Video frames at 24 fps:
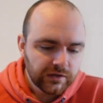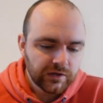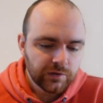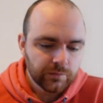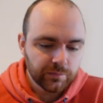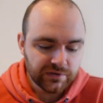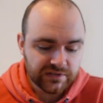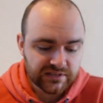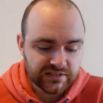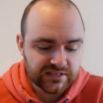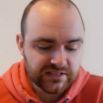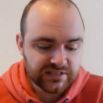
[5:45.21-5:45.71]

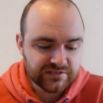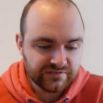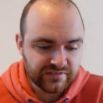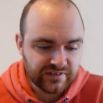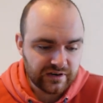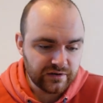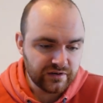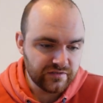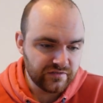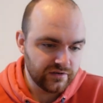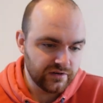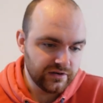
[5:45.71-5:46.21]
But this is
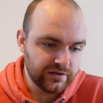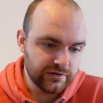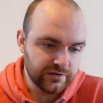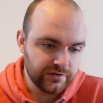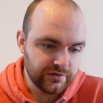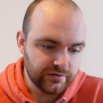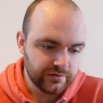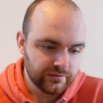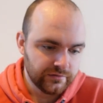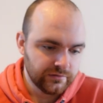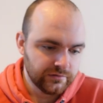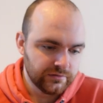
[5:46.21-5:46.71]
very, very good.
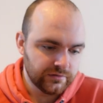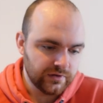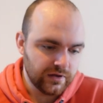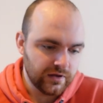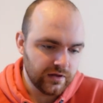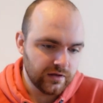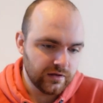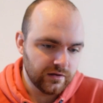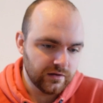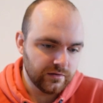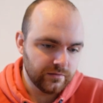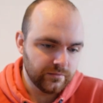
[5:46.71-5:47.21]

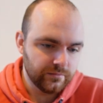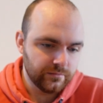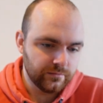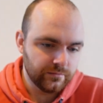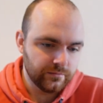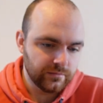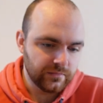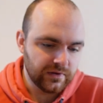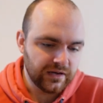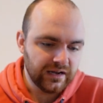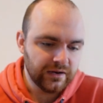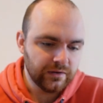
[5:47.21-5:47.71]

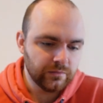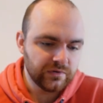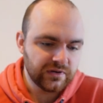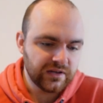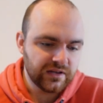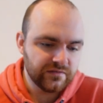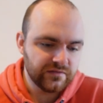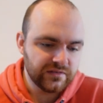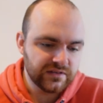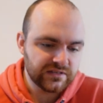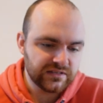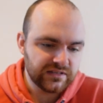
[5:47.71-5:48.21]
I would
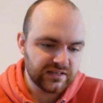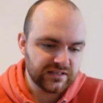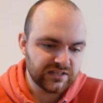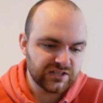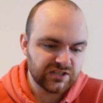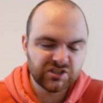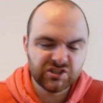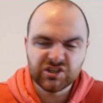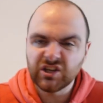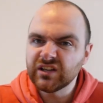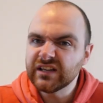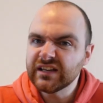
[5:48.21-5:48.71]
give this like a
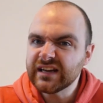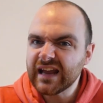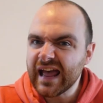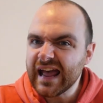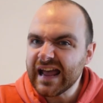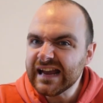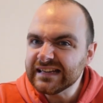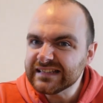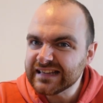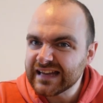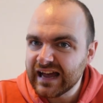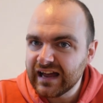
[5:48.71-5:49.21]
solid
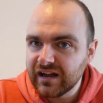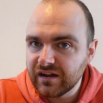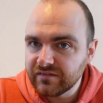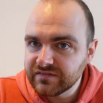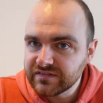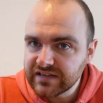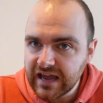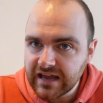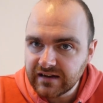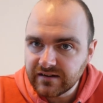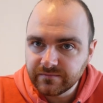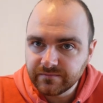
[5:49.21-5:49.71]
8 out of
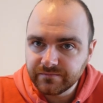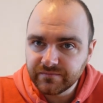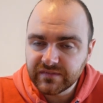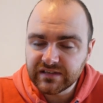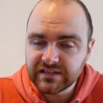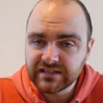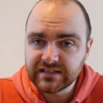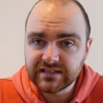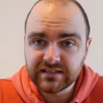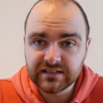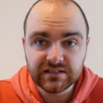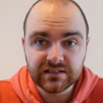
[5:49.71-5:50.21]
10.
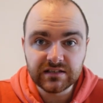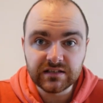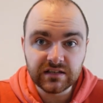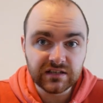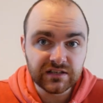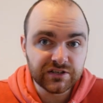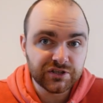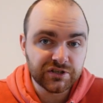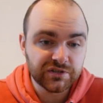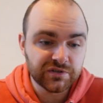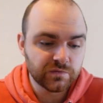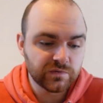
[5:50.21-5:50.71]
This is a
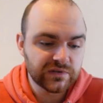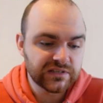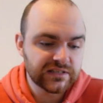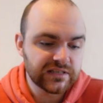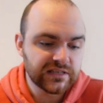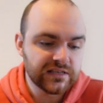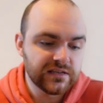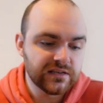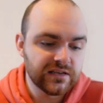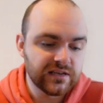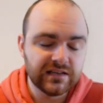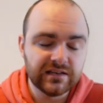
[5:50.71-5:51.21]
delicious
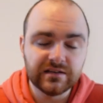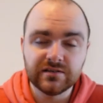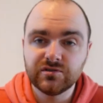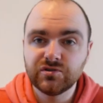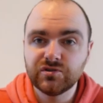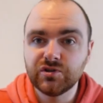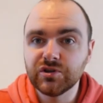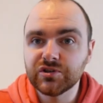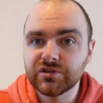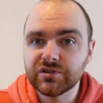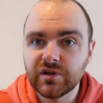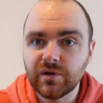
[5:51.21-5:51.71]
whiskey. It
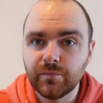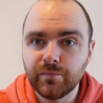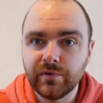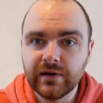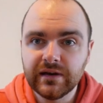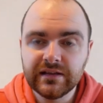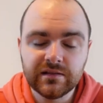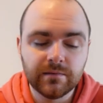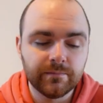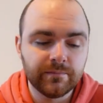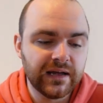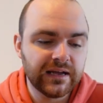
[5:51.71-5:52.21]
does not
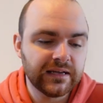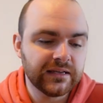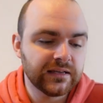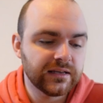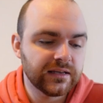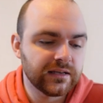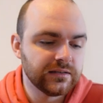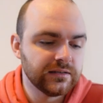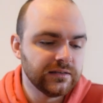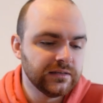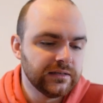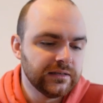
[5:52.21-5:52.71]
break the
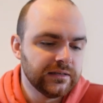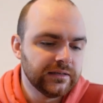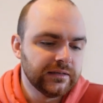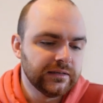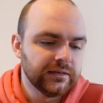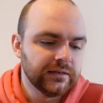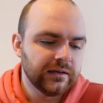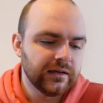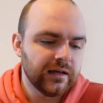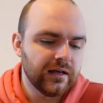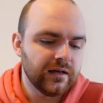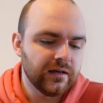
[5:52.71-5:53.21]
bank.
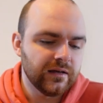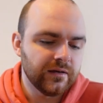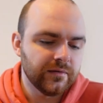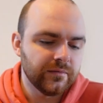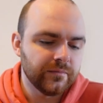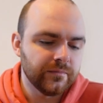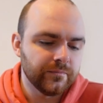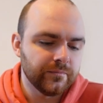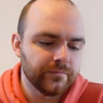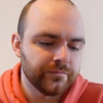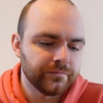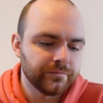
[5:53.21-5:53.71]

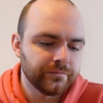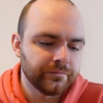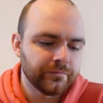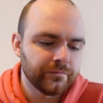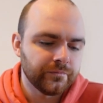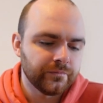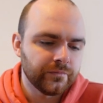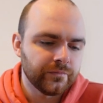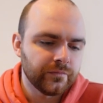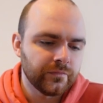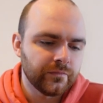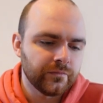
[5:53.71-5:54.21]

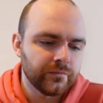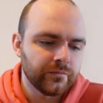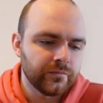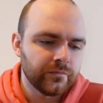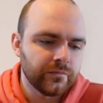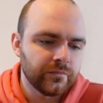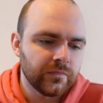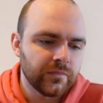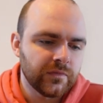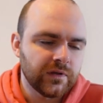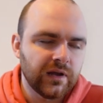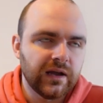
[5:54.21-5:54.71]

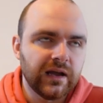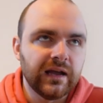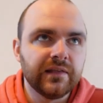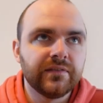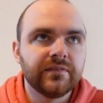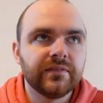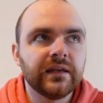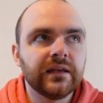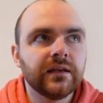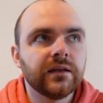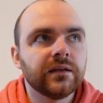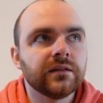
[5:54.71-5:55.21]
I
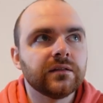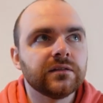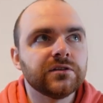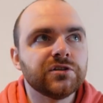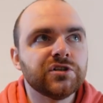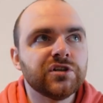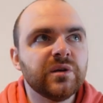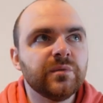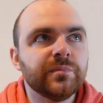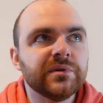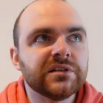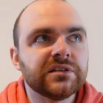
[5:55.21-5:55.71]
think the
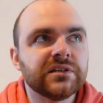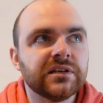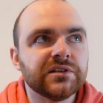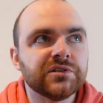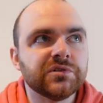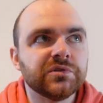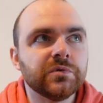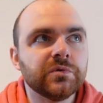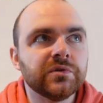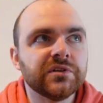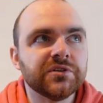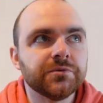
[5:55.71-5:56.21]
cheapest I
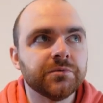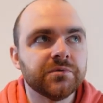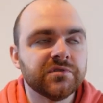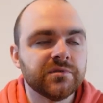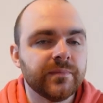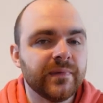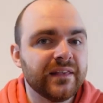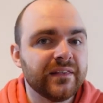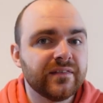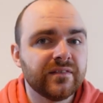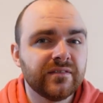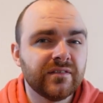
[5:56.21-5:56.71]
saw this was
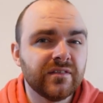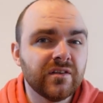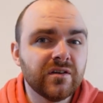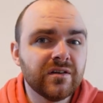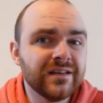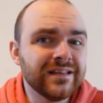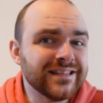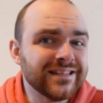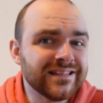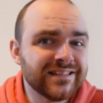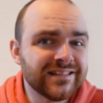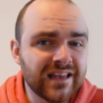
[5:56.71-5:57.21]
about
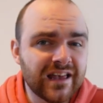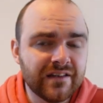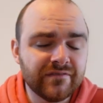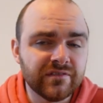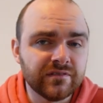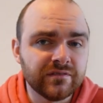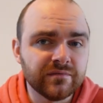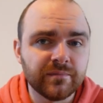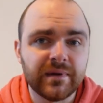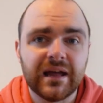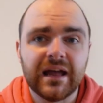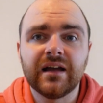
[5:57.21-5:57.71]

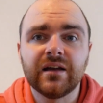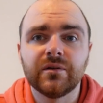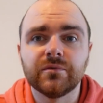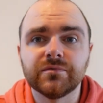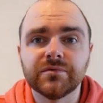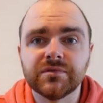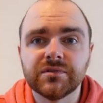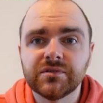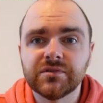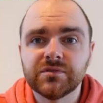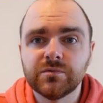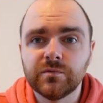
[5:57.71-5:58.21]

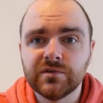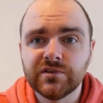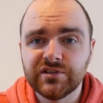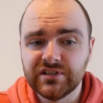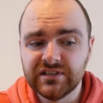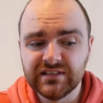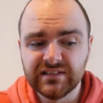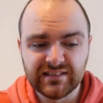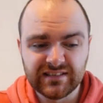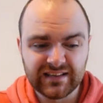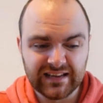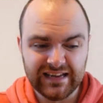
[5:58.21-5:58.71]
£37, which
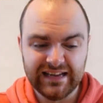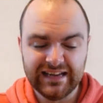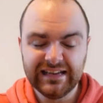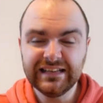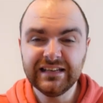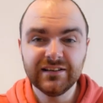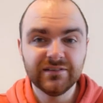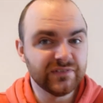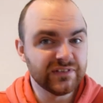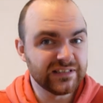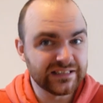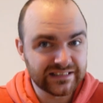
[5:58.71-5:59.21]
is kind
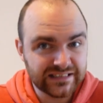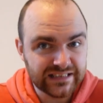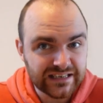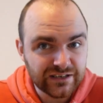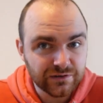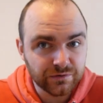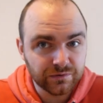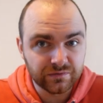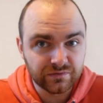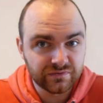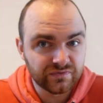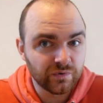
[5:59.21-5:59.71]
of a
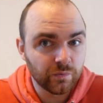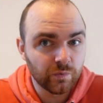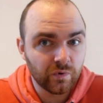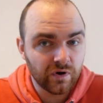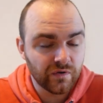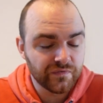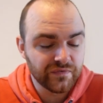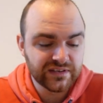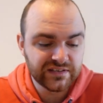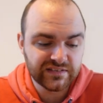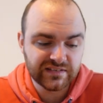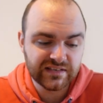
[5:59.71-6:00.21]
steal for
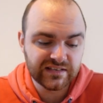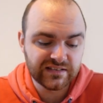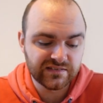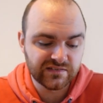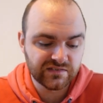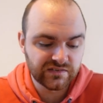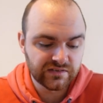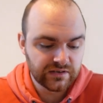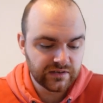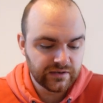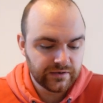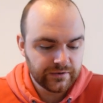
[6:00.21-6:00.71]
what this
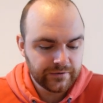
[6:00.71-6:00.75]
is.